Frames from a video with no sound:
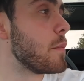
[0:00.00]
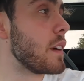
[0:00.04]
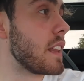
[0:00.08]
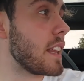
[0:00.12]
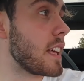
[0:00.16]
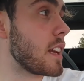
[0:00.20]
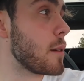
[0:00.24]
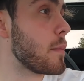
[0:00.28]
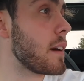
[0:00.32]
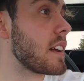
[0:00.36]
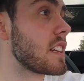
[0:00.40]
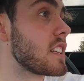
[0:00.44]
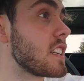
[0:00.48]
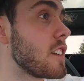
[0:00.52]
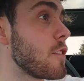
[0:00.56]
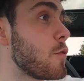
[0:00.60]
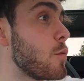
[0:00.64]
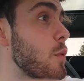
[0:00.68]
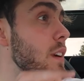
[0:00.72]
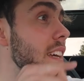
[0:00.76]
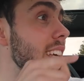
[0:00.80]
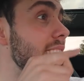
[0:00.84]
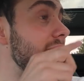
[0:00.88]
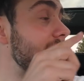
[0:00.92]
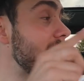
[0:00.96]
To go but then imagine
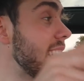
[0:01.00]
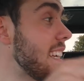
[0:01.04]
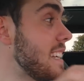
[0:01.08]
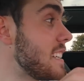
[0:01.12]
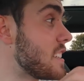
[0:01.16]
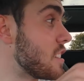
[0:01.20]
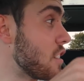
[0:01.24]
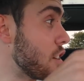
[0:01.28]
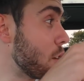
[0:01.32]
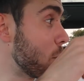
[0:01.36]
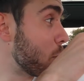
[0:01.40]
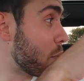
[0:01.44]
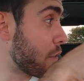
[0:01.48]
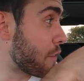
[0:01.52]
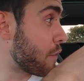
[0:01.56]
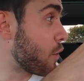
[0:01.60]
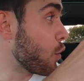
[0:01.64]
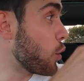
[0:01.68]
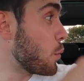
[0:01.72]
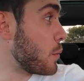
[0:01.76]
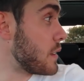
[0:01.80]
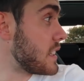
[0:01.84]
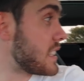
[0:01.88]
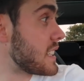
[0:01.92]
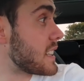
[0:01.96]
if we had eaten
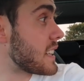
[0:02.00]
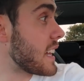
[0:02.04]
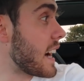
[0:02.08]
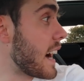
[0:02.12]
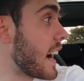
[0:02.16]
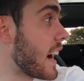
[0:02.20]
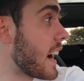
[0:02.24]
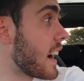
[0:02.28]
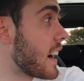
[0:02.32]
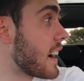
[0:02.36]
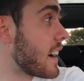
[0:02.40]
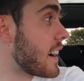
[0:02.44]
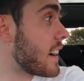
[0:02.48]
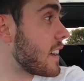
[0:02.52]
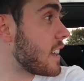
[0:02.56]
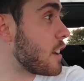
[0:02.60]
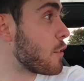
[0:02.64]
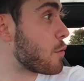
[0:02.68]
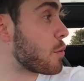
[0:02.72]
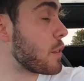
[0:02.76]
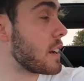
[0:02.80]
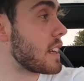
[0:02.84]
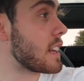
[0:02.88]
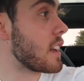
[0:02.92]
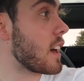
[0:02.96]
before we did that. Or,
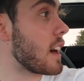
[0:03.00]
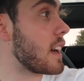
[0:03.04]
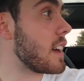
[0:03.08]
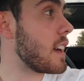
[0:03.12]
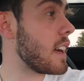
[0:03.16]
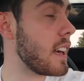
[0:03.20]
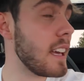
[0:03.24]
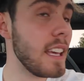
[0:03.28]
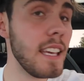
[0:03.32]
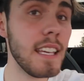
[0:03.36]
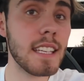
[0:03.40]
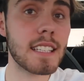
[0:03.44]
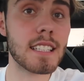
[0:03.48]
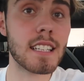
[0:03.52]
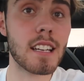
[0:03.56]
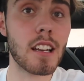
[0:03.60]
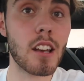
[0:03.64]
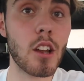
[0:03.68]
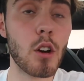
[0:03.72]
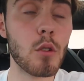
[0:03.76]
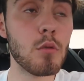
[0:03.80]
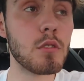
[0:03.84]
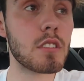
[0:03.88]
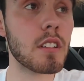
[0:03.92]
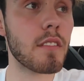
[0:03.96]
if oh we had like God.
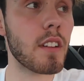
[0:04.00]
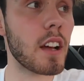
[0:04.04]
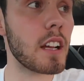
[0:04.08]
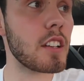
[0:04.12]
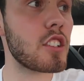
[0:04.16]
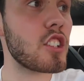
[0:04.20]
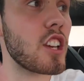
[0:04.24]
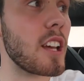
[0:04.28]
eaten loads of like